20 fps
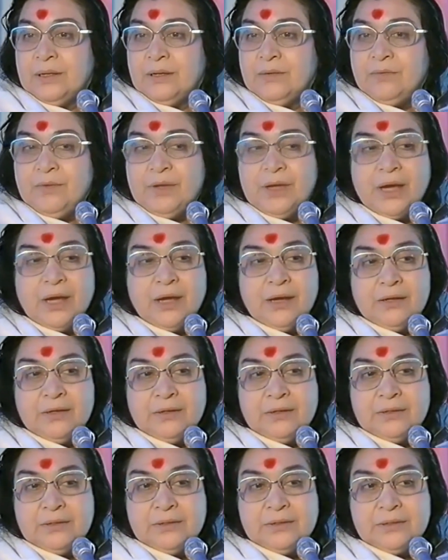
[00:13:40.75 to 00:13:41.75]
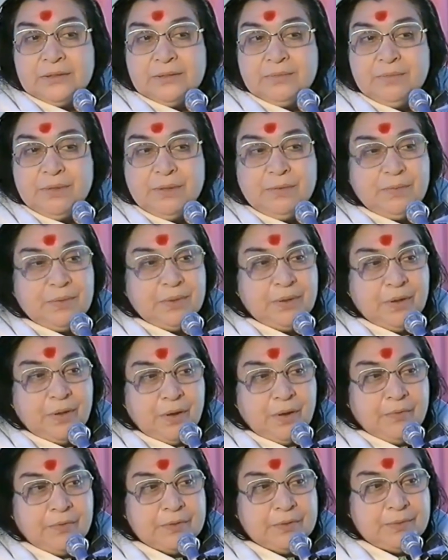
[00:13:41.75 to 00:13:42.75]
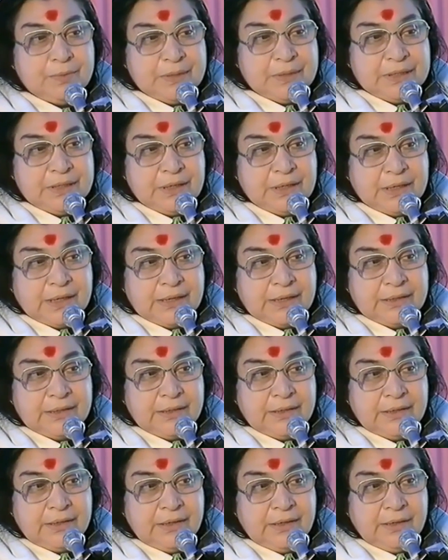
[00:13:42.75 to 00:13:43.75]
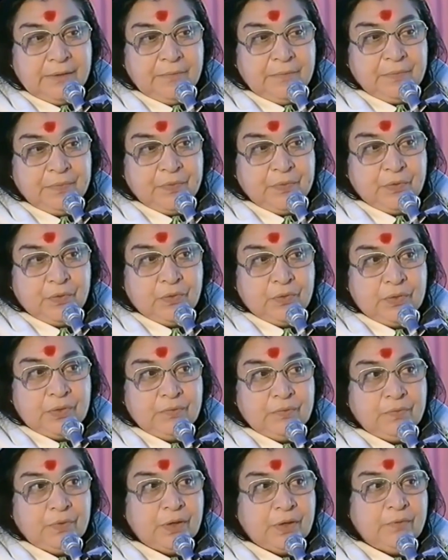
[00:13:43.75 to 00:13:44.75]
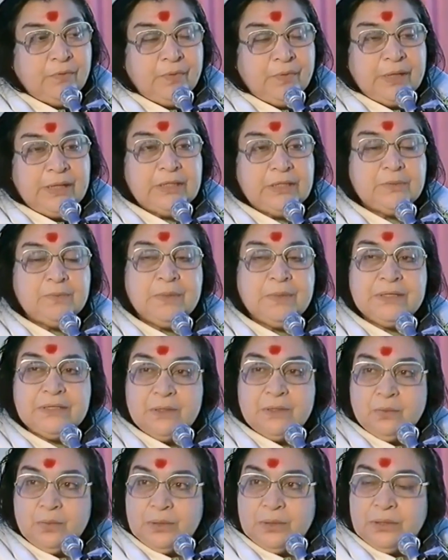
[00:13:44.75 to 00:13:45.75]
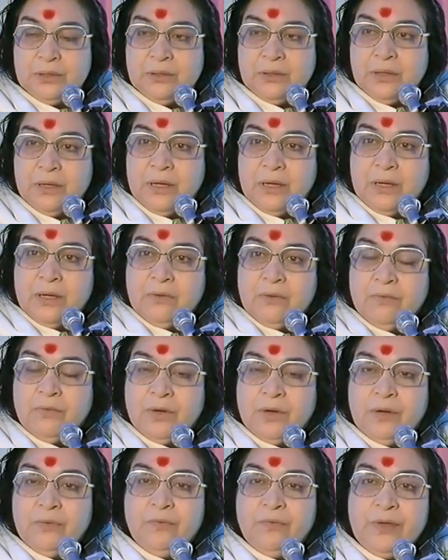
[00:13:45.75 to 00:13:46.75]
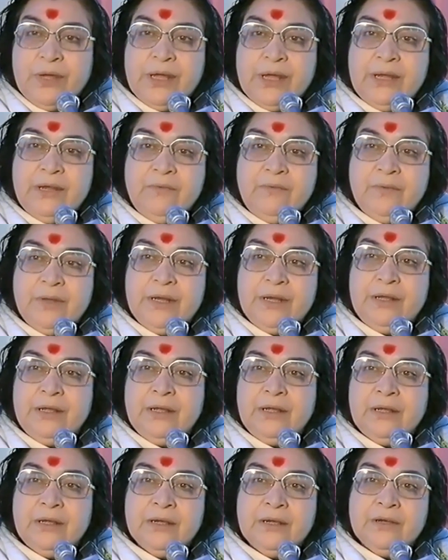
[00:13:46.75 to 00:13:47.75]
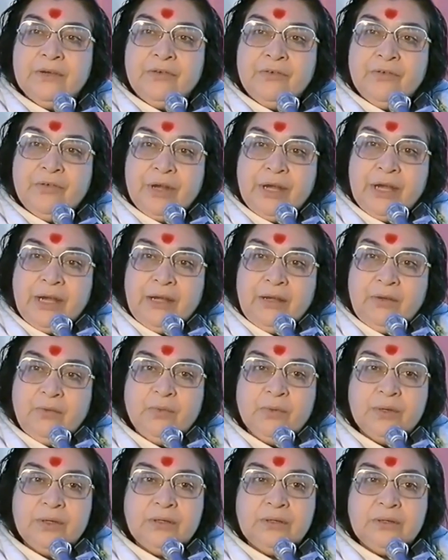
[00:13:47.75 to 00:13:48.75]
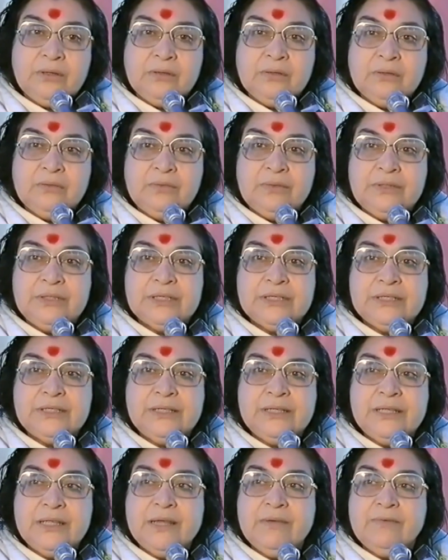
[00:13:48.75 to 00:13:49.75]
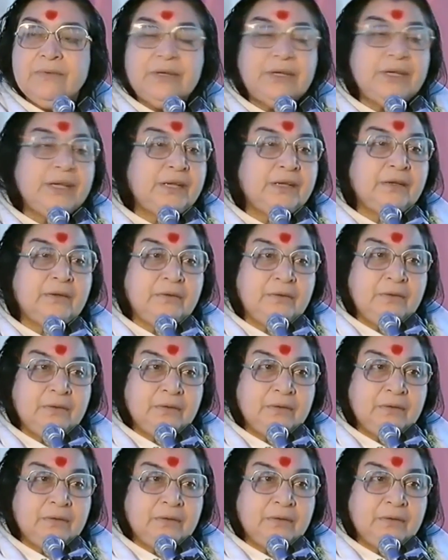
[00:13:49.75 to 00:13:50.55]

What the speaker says: We are people of a special category, chosen for a very special work, for a very, very great work which has never taken